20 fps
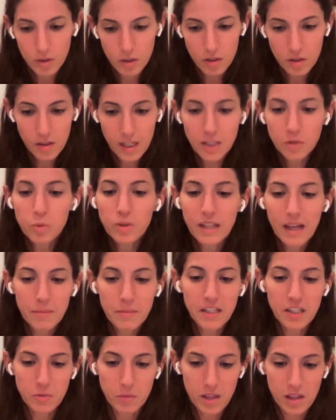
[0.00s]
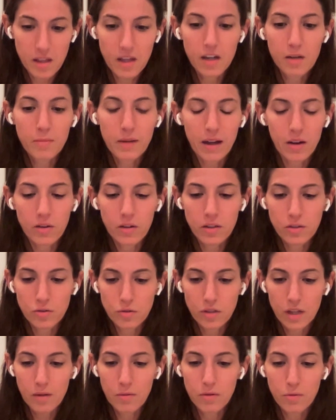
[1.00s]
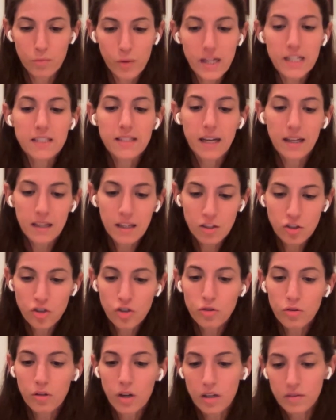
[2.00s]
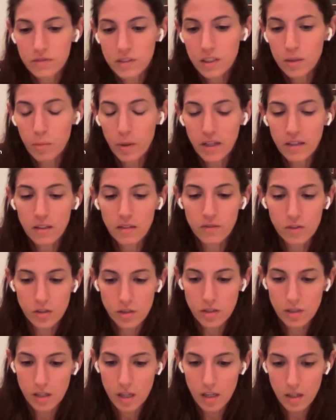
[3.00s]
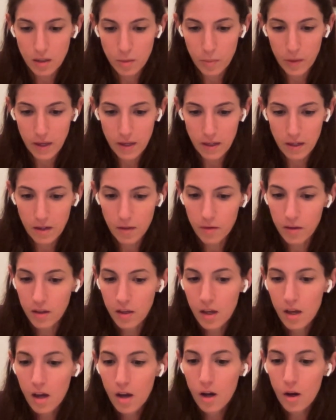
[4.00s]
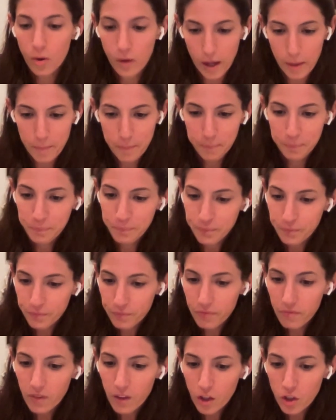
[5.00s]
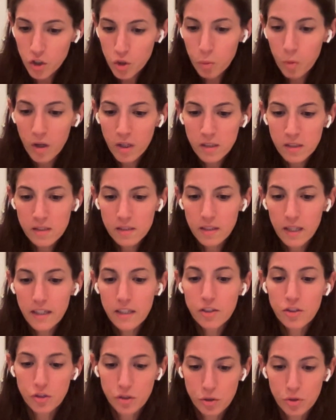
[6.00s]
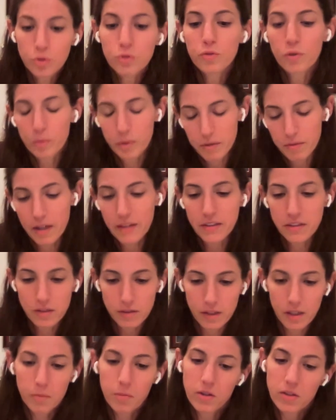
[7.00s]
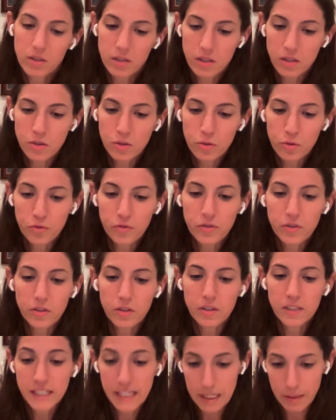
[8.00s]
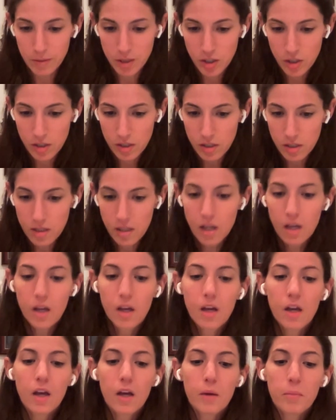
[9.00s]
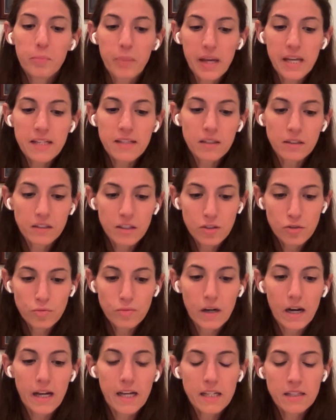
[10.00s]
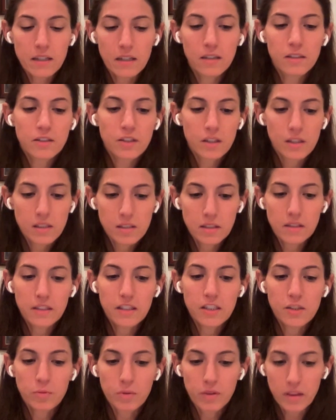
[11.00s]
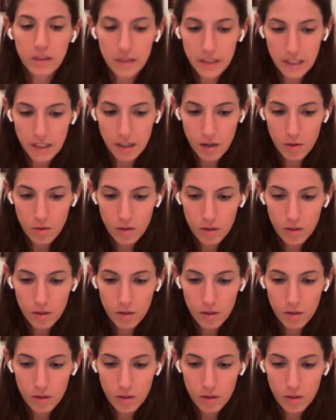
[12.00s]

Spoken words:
that's what that makes me think about, is I would raise that issue of dependent versus independent. Okay, Tuan decided to sue, we read this already, but to sue for damages based on his rights under his lease with Leo.